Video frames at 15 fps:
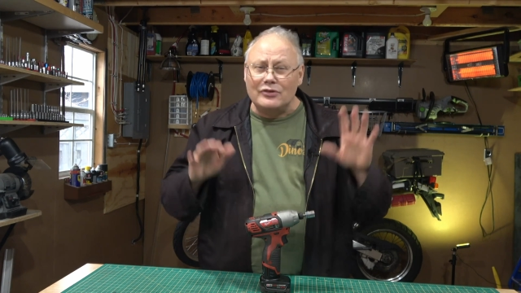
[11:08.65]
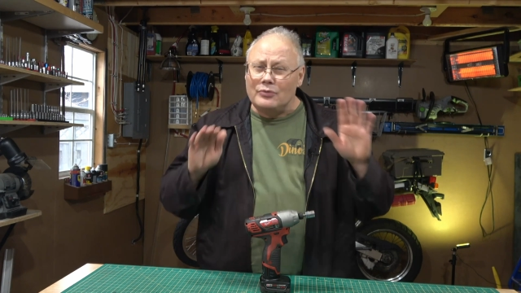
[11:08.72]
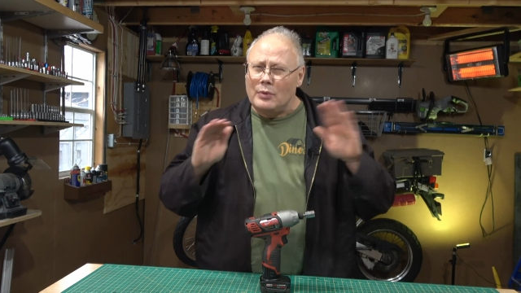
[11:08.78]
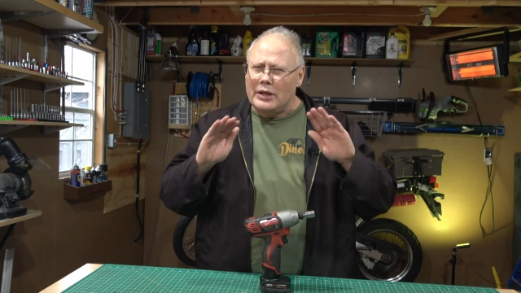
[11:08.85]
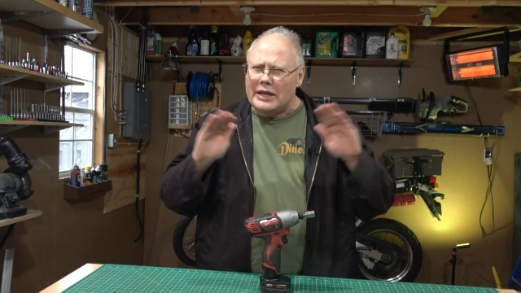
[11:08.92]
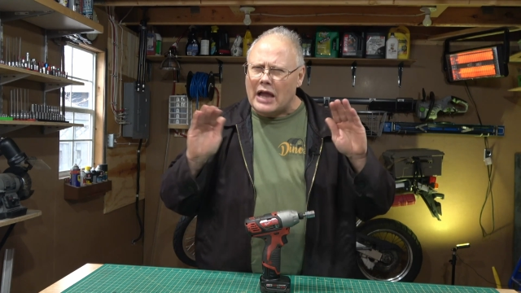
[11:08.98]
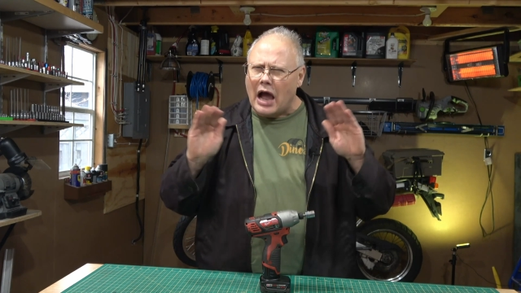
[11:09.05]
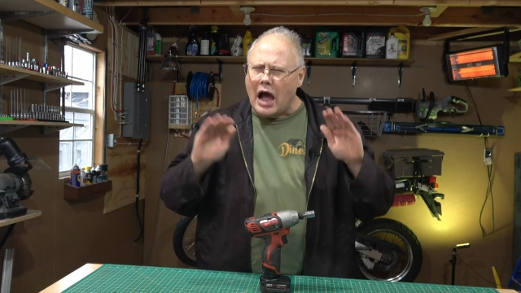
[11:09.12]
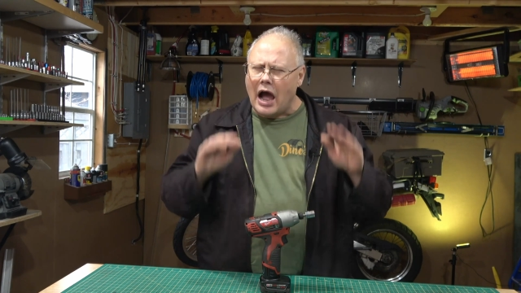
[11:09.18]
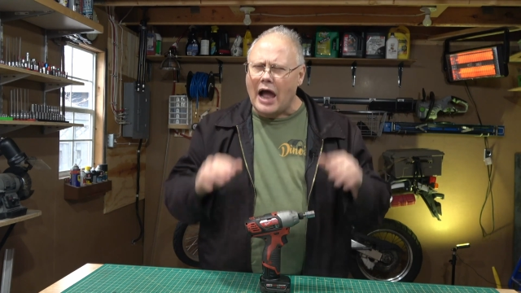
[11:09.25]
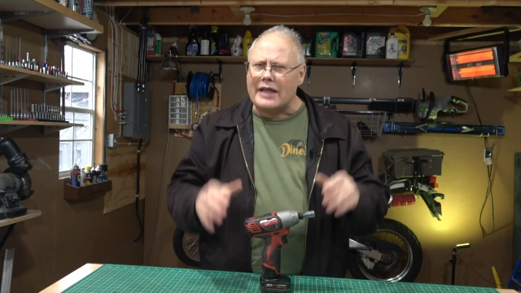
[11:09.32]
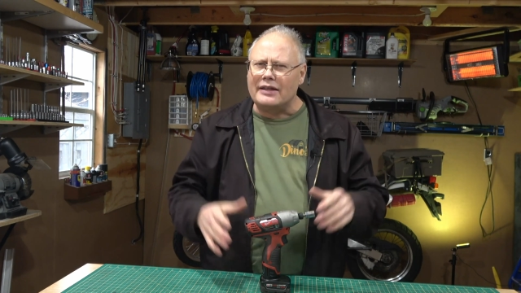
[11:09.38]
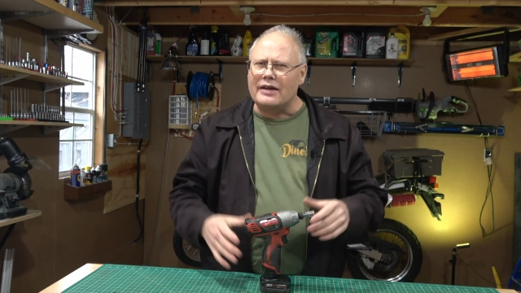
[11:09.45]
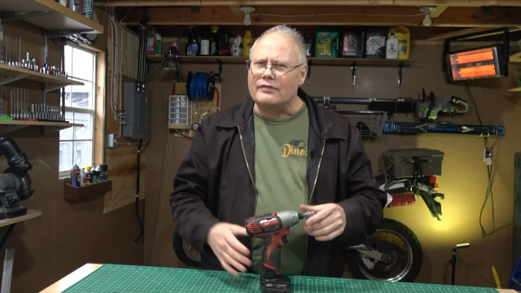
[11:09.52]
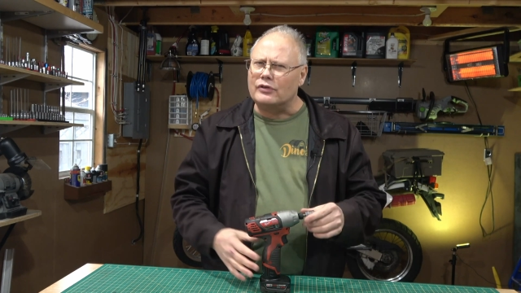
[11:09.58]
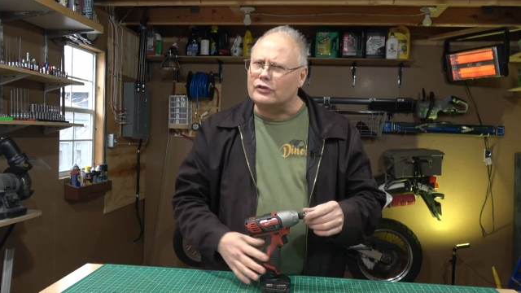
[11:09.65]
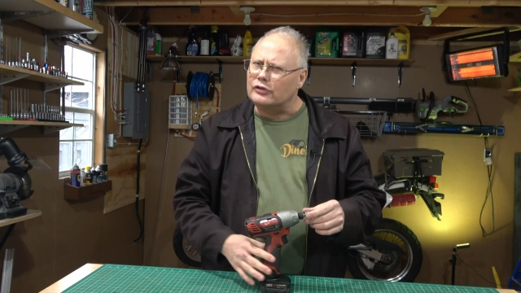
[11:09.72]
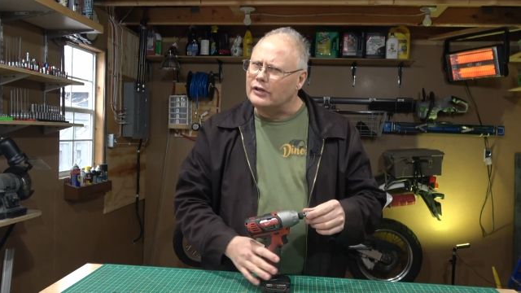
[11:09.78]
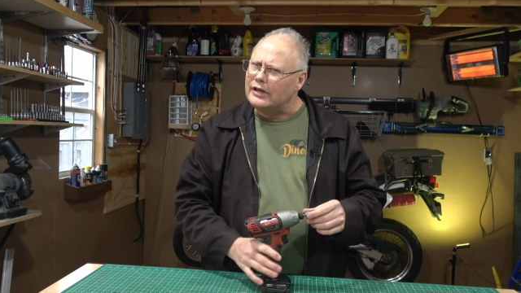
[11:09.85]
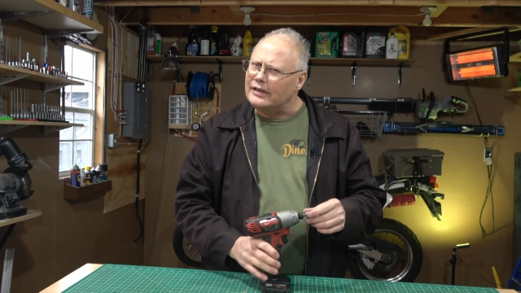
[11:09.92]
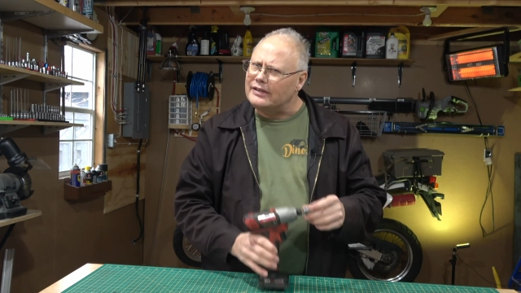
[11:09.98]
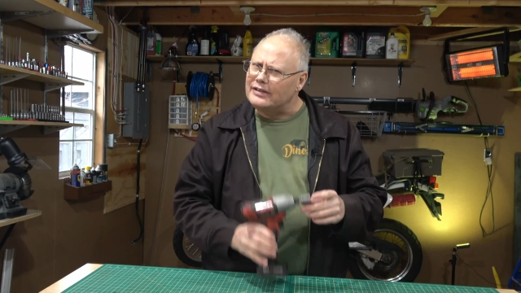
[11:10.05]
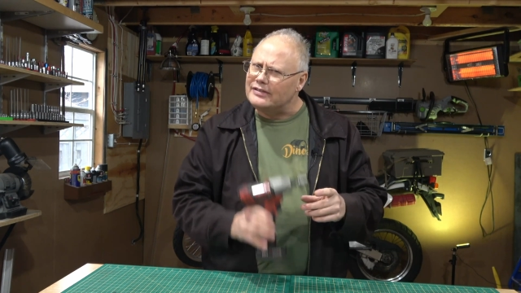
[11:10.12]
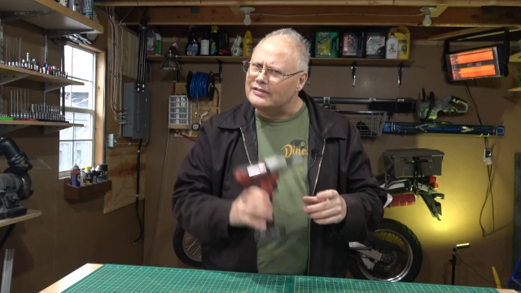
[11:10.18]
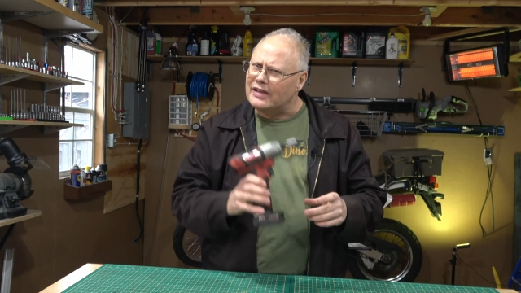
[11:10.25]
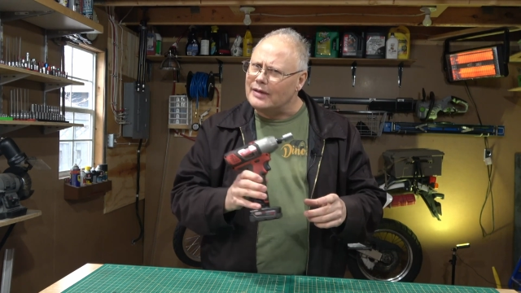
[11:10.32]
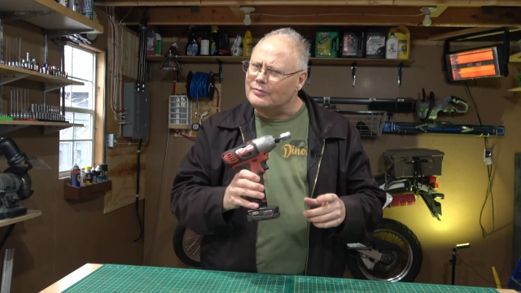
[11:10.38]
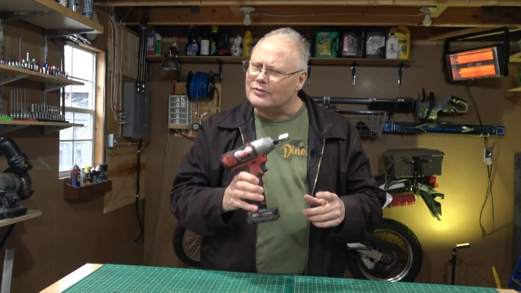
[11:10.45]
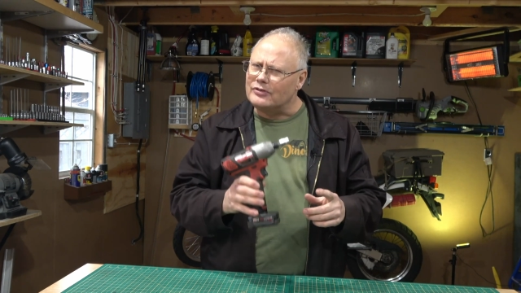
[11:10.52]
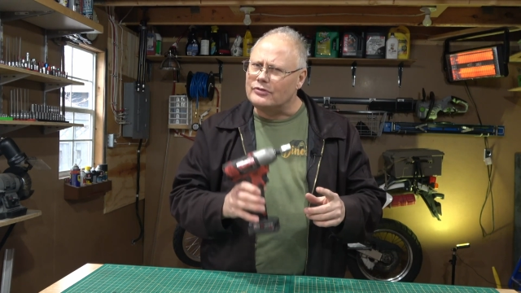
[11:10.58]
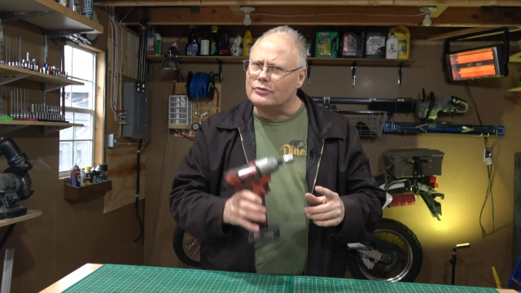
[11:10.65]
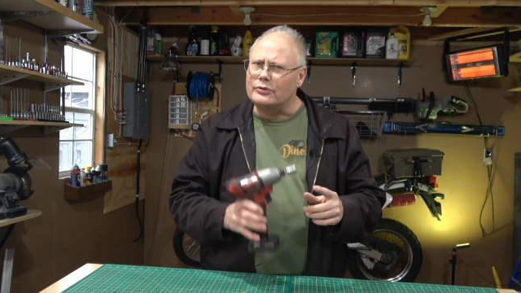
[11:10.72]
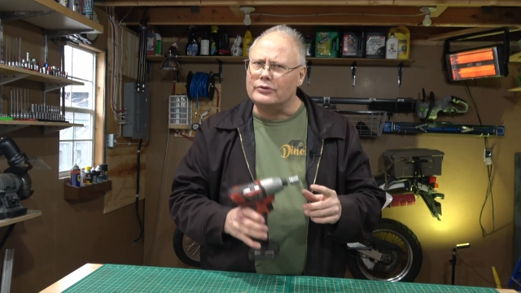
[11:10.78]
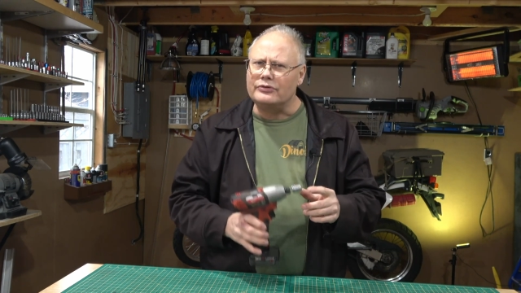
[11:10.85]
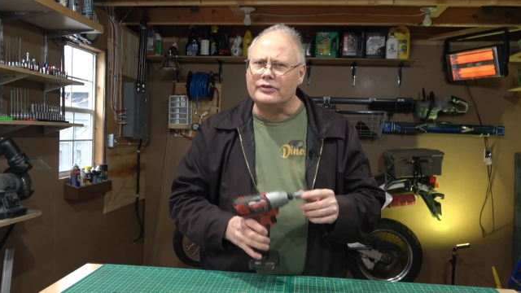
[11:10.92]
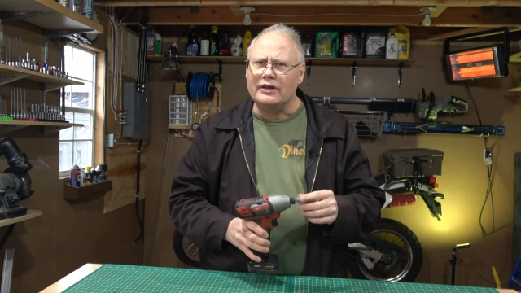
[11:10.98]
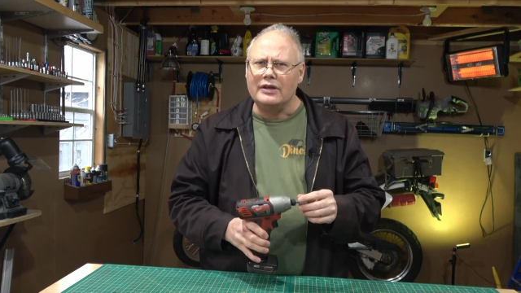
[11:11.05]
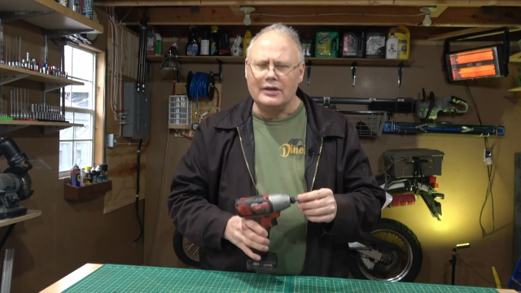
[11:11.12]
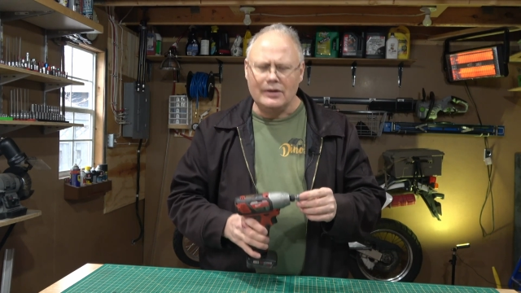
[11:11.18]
It was a really high-level look at these types of tools,